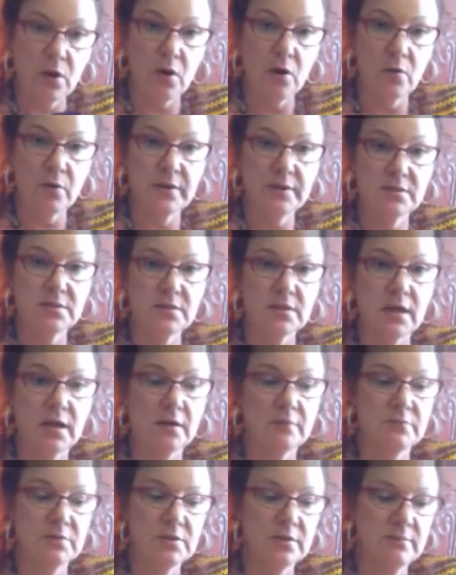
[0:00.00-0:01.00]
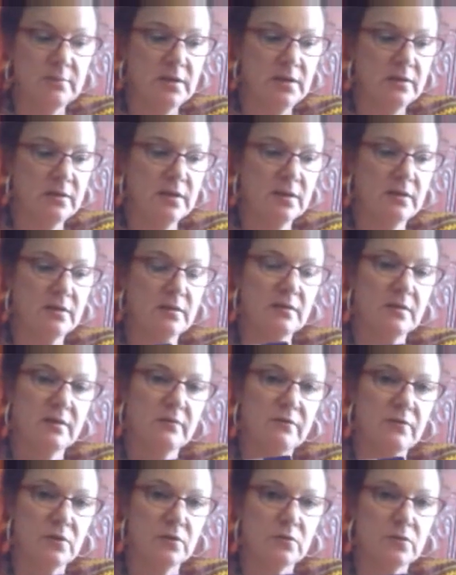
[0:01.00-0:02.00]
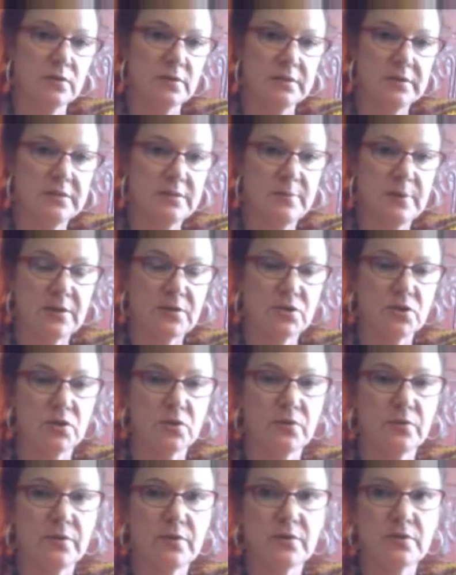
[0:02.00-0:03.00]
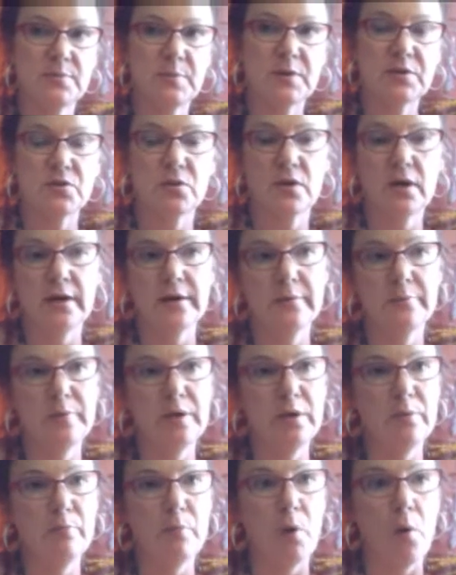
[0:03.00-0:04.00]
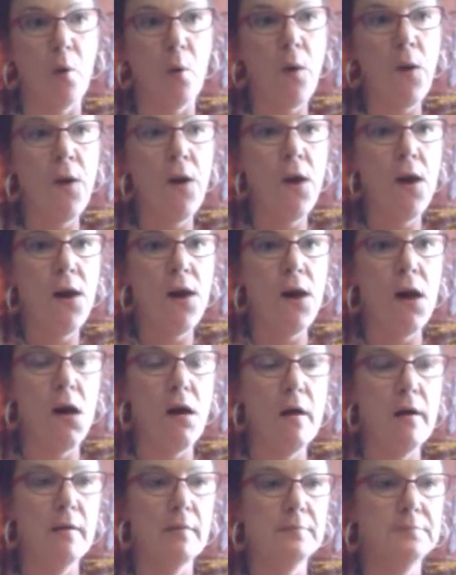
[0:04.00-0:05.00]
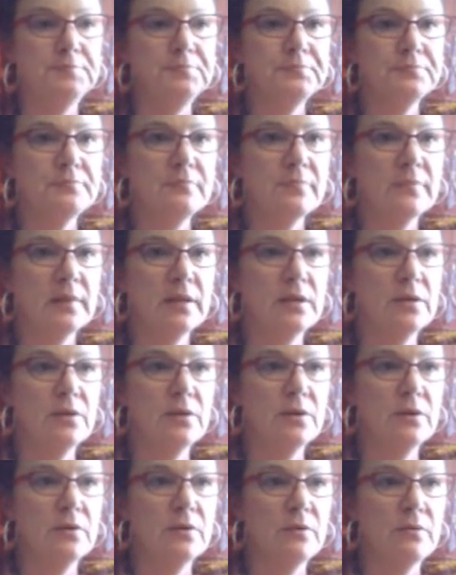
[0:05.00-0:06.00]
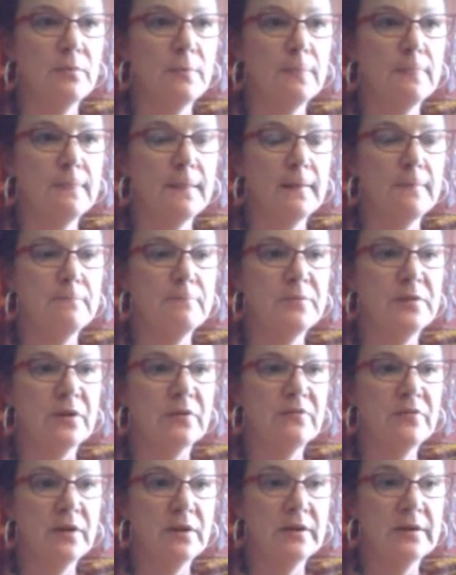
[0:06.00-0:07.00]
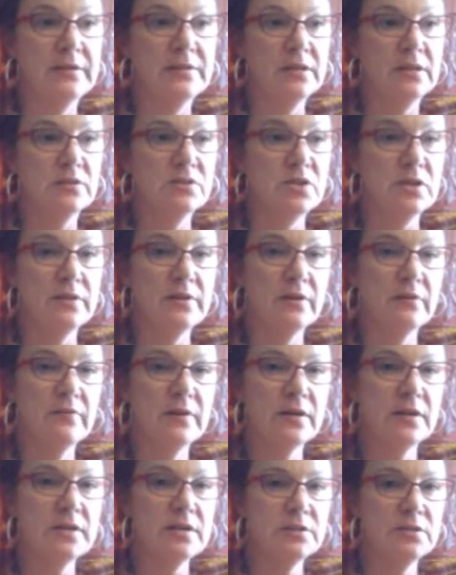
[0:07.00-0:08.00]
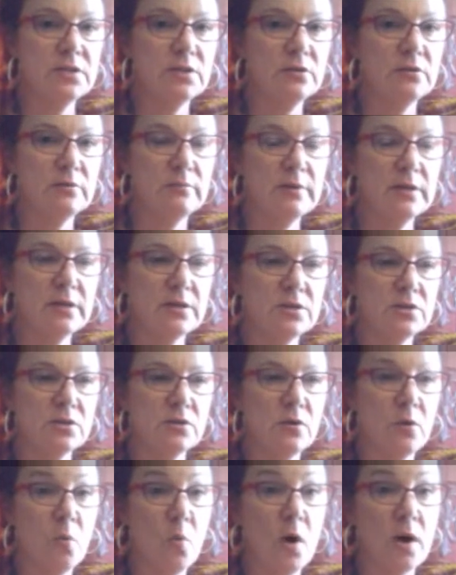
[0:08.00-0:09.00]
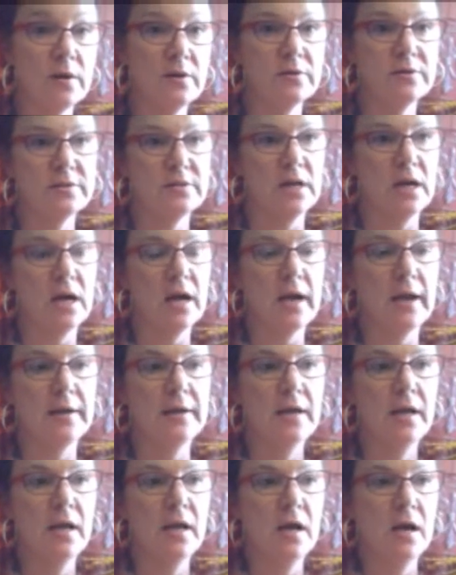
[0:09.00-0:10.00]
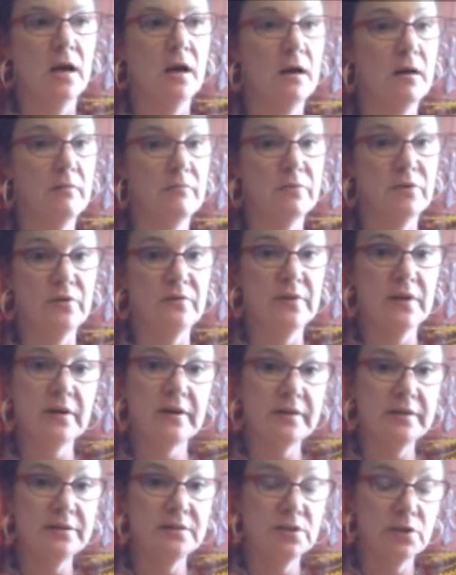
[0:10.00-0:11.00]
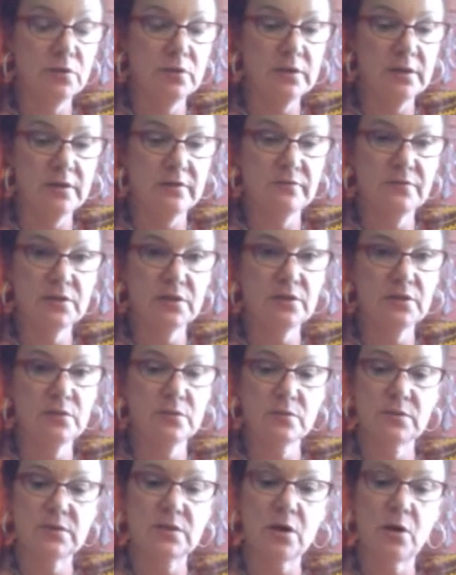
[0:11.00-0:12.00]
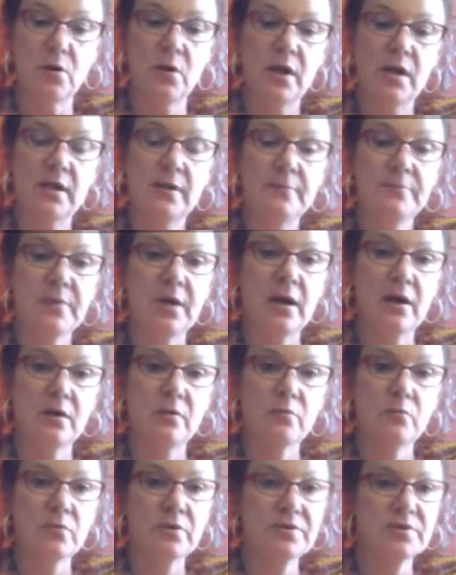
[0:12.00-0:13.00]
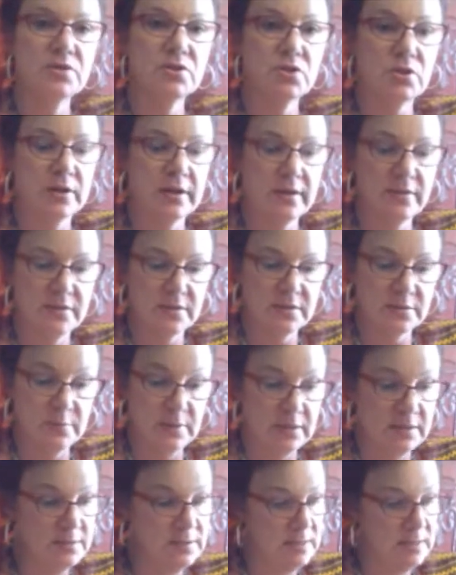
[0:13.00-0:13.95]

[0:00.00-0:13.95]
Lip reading: always, to me, they feel really special. They're a special kind of people. Um, you know, they're very intelligent and they're very in tune, because you're a water sign. You're very intuitive too. So with strength, this means